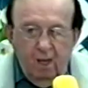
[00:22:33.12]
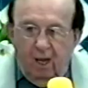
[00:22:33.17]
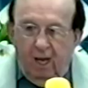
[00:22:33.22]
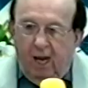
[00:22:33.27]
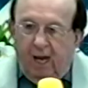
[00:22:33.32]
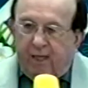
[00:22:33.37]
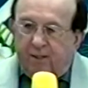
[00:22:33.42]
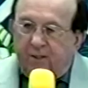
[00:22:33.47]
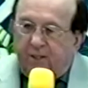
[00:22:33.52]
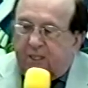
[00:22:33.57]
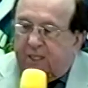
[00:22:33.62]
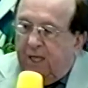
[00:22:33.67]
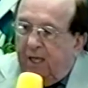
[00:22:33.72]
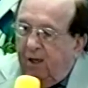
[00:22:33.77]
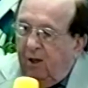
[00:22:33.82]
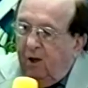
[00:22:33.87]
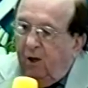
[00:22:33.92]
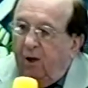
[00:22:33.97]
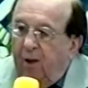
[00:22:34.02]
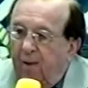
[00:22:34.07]

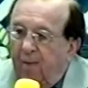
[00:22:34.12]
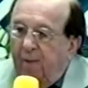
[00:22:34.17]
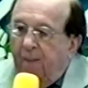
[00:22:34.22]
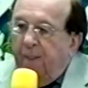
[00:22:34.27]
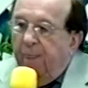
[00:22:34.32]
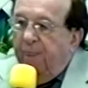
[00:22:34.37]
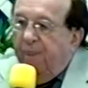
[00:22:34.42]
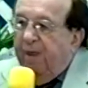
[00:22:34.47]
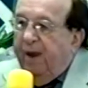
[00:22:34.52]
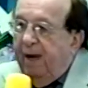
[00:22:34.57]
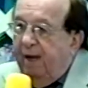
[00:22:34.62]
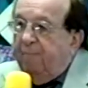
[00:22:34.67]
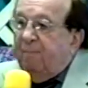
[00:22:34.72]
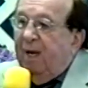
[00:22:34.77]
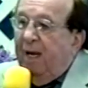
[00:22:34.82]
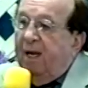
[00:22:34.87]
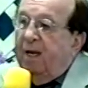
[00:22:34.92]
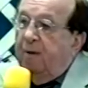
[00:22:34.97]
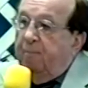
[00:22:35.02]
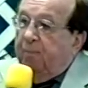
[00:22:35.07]
until they
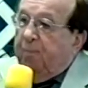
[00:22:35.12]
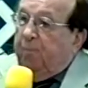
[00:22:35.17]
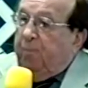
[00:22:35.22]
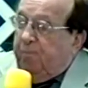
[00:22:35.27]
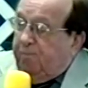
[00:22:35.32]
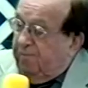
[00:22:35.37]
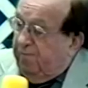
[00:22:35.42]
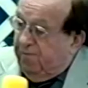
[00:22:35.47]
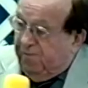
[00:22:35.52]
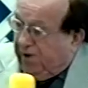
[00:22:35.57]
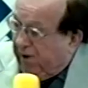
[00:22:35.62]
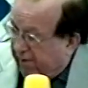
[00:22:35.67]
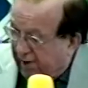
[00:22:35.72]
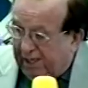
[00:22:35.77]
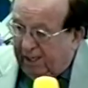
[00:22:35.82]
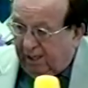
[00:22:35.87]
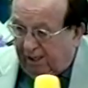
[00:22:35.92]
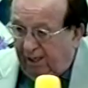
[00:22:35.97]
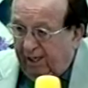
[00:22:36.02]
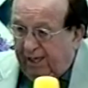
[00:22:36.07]
made it very
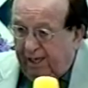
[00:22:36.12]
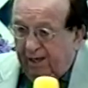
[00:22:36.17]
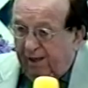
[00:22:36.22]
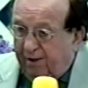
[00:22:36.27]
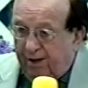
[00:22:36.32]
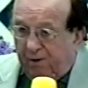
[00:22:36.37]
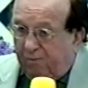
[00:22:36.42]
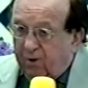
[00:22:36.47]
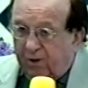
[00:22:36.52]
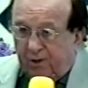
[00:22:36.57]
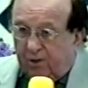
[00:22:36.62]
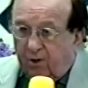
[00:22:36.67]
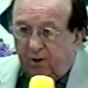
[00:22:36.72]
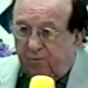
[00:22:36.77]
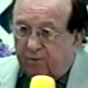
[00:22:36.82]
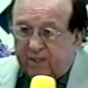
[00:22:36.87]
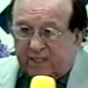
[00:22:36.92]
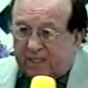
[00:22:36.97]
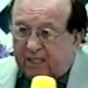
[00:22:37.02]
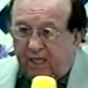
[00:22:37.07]
clear they weren't going to
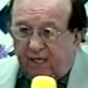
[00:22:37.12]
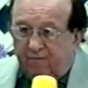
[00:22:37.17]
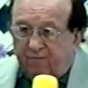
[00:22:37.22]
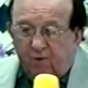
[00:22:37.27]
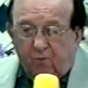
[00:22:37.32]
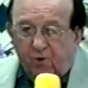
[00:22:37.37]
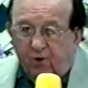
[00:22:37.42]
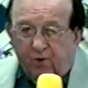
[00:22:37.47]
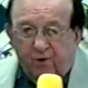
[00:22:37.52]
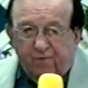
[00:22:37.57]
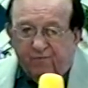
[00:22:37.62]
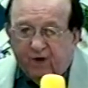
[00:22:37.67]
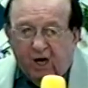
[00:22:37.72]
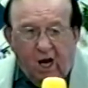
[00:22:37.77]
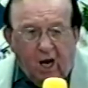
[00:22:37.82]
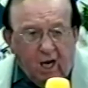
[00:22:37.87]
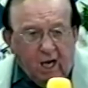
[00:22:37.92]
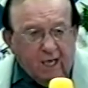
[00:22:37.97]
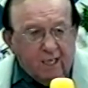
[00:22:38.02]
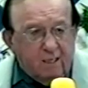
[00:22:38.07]
receive the Word of
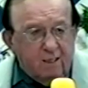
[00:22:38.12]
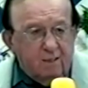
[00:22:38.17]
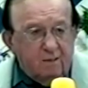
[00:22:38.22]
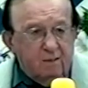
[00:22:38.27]
God.